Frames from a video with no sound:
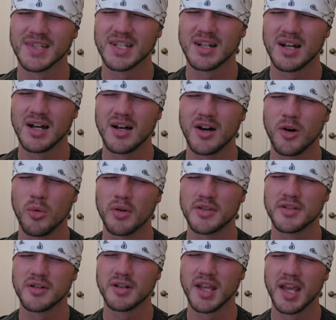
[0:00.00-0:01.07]

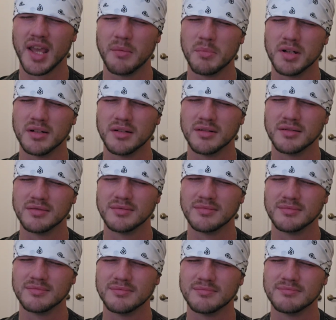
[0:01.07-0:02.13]
what's her name?
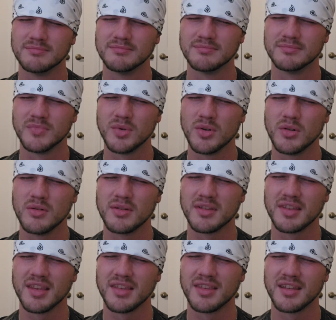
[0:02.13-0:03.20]

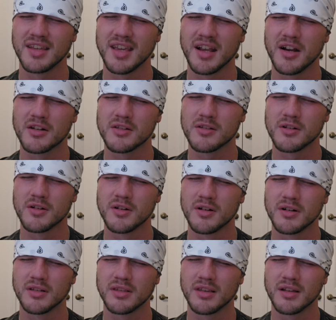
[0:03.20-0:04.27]
Who's the
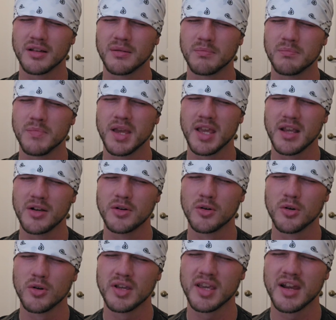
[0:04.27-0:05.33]
character, the main
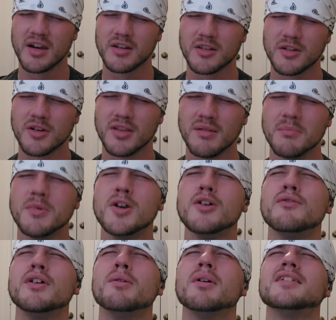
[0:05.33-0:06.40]
girl character in the
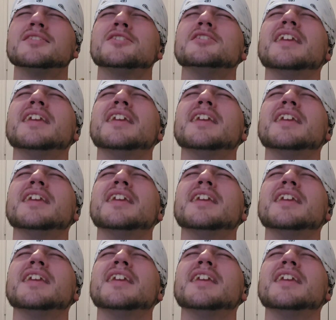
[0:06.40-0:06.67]
movie? What's her